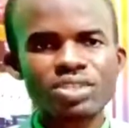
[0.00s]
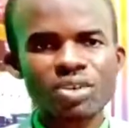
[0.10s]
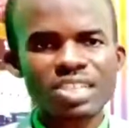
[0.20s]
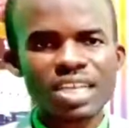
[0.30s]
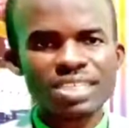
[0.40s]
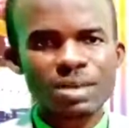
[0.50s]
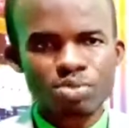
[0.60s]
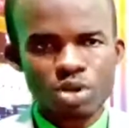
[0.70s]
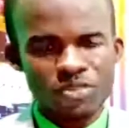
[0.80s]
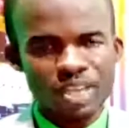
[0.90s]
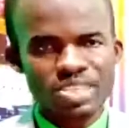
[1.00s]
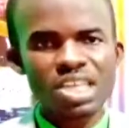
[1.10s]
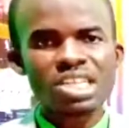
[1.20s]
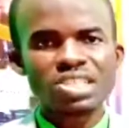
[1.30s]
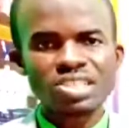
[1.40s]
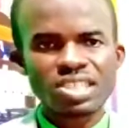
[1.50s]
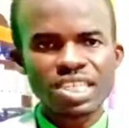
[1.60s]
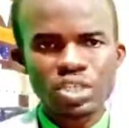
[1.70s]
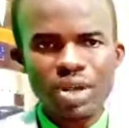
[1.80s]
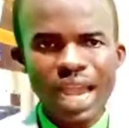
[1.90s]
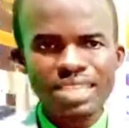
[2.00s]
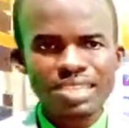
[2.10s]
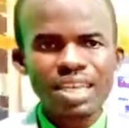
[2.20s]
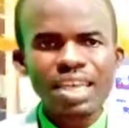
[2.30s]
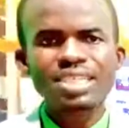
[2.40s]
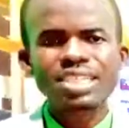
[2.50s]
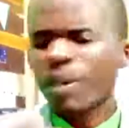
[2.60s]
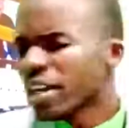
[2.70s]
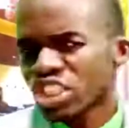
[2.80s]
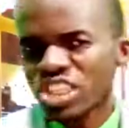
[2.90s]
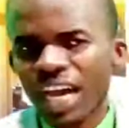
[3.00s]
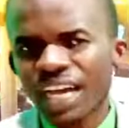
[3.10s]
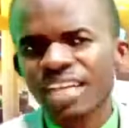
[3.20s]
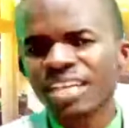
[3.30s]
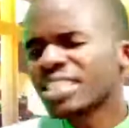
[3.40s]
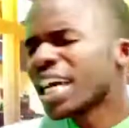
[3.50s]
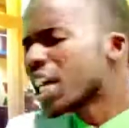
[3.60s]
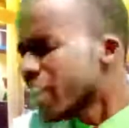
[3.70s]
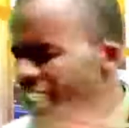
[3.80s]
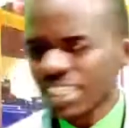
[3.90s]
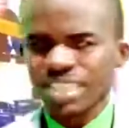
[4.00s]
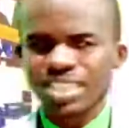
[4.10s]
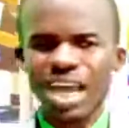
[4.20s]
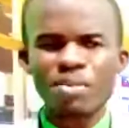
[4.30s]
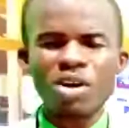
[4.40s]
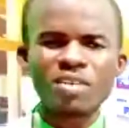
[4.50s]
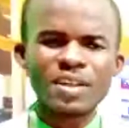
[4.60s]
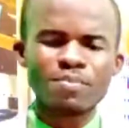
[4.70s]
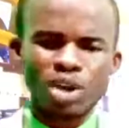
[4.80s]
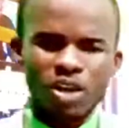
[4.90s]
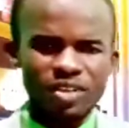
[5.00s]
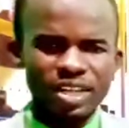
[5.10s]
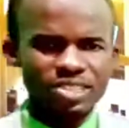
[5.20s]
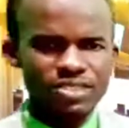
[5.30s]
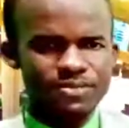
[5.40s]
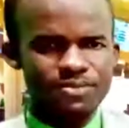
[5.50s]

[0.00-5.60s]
not just a prophet. Jesus Christ is special. He's the greatest among all the prophets.